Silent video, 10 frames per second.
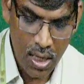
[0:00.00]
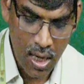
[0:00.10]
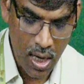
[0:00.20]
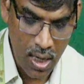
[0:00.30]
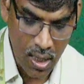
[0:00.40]

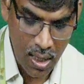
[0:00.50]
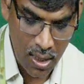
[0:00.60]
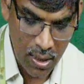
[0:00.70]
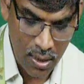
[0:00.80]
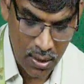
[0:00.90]

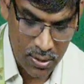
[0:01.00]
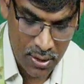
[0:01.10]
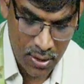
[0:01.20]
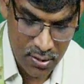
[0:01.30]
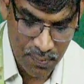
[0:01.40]
and
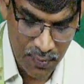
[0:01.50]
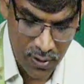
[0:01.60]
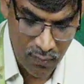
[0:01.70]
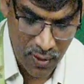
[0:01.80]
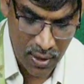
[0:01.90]
series
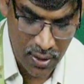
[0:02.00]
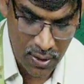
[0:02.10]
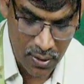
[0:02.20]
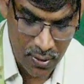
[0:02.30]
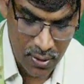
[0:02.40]
field
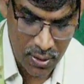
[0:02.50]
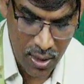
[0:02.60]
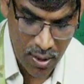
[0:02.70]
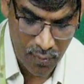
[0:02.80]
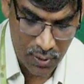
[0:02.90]
winding it
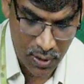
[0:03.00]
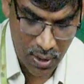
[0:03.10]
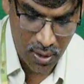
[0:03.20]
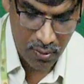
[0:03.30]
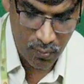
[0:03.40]
having the